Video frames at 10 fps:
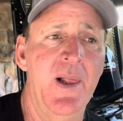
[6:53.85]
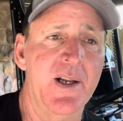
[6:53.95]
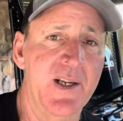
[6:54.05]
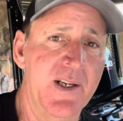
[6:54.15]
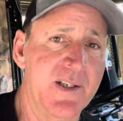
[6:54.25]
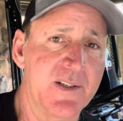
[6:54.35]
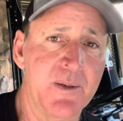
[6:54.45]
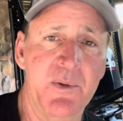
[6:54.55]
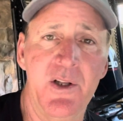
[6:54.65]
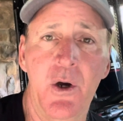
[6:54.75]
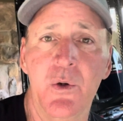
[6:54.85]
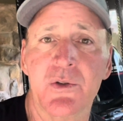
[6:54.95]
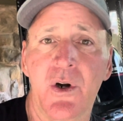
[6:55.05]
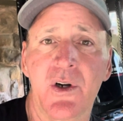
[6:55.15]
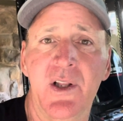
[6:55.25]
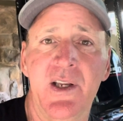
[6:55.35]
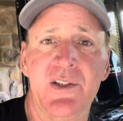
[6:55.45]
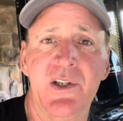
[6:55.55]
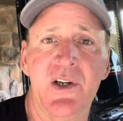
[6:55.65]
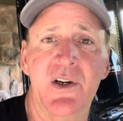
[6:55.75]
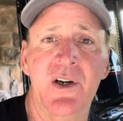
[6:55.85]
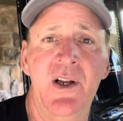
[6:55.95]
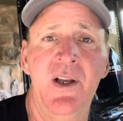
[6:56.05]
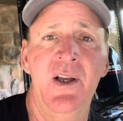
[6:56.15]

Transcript: again, some of the Ozark lakes here.